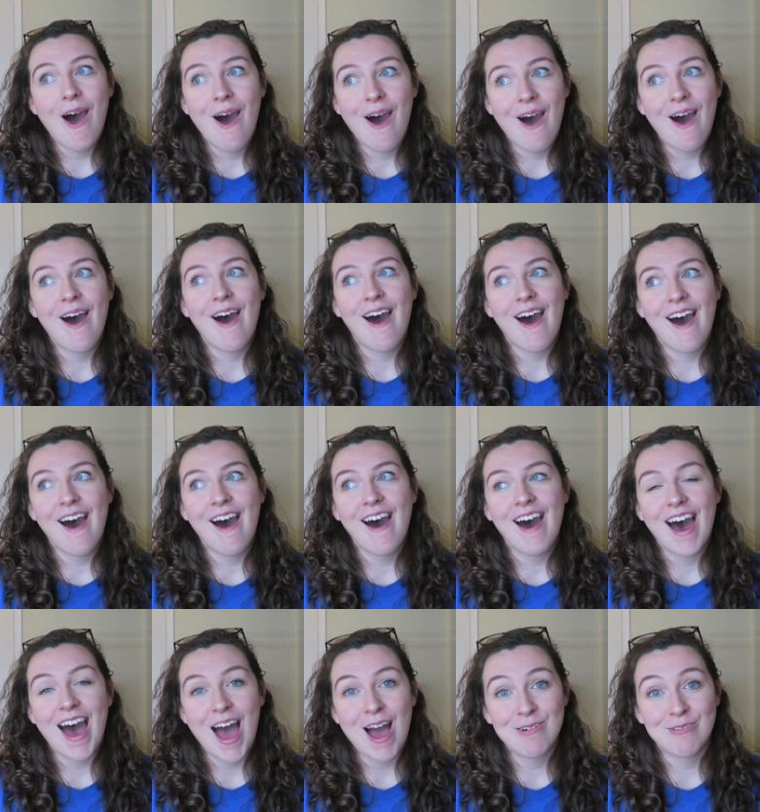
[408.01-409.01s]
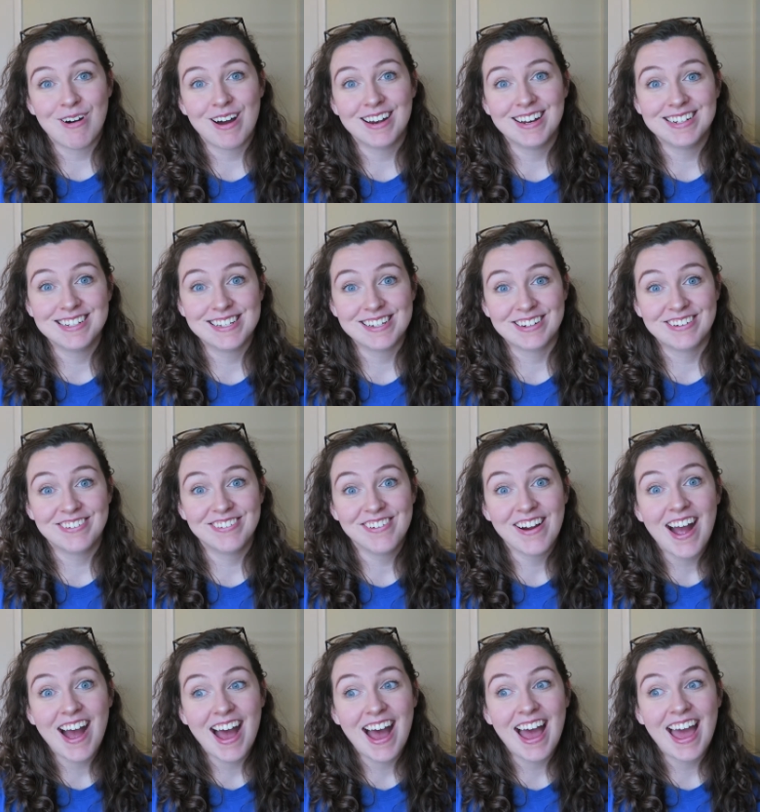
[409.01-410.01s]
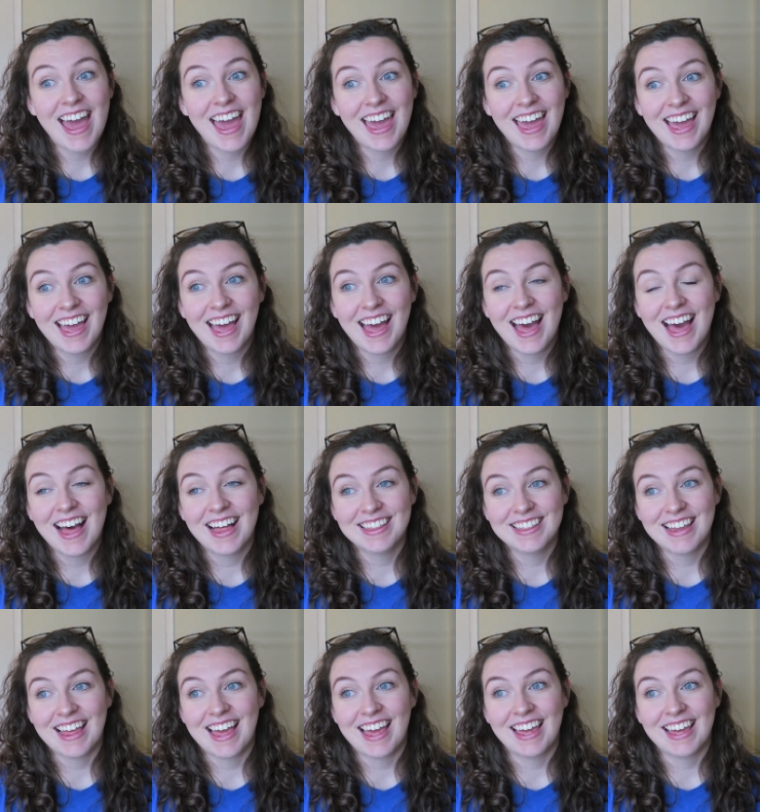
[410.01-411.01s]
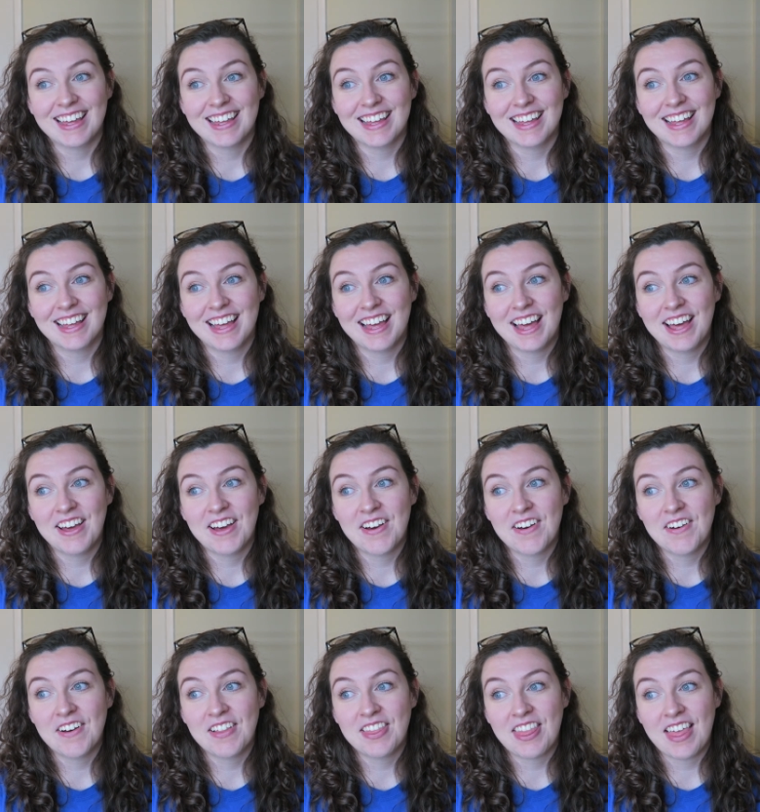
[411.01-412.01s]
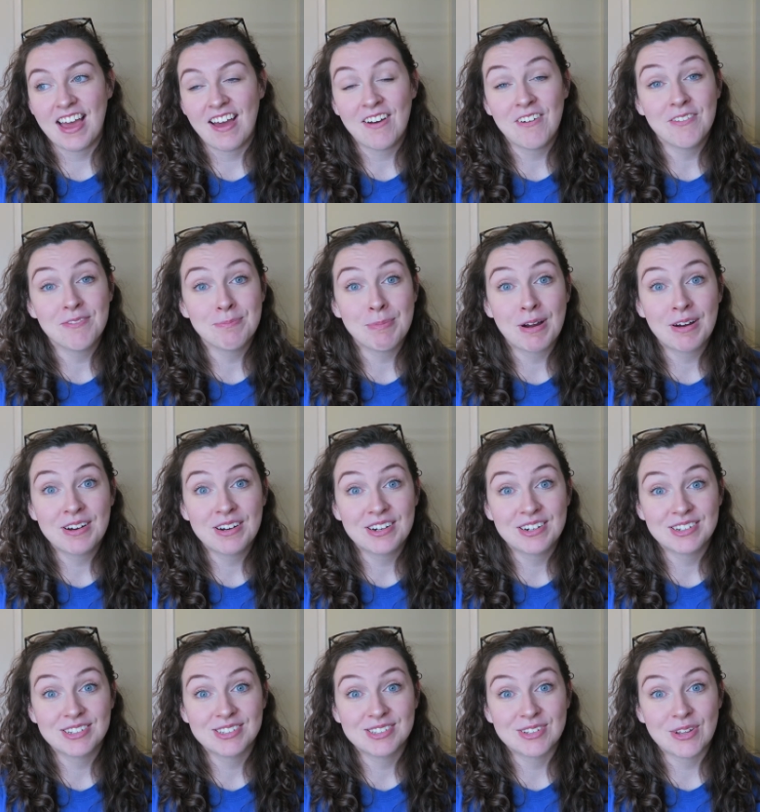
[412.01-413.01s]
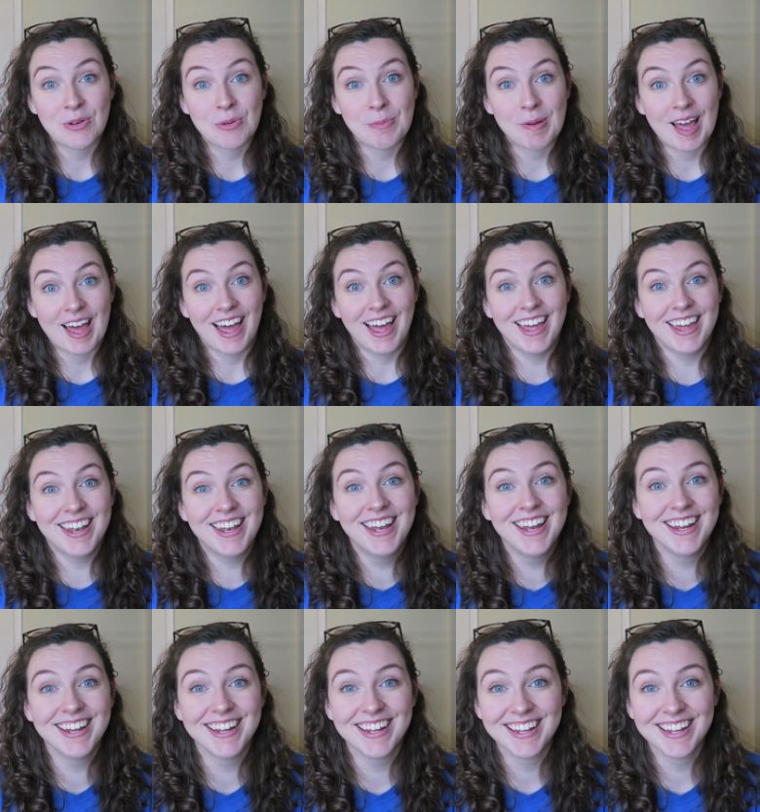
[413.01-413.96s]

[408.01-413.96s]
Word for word: I wanted to cry. Like that part hurt so bad.